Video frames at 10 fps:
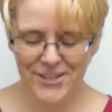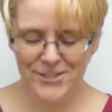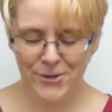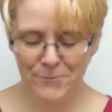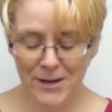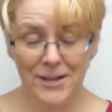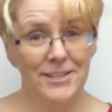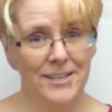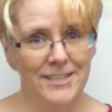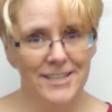So my
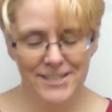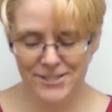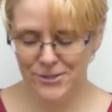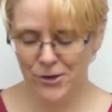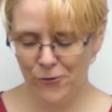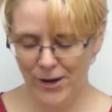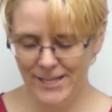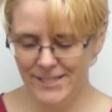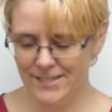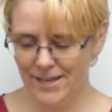idea is to
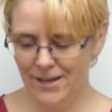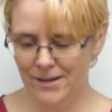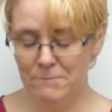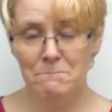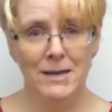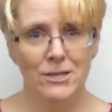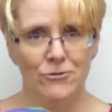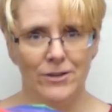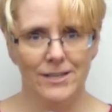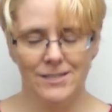create an
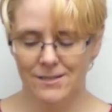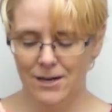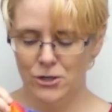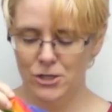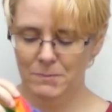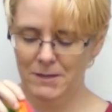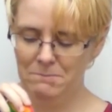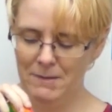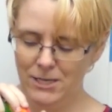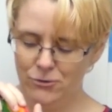RGB
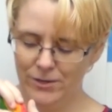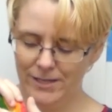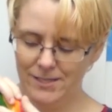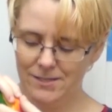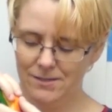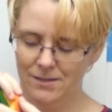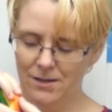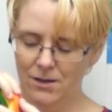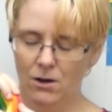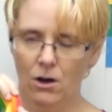matrix
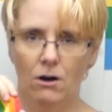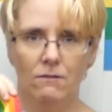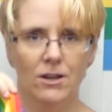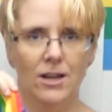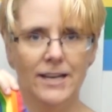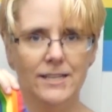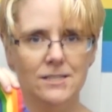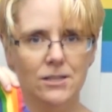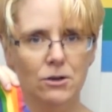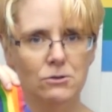of light
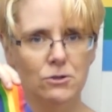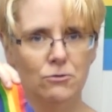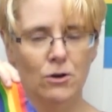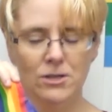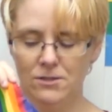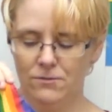that goes across the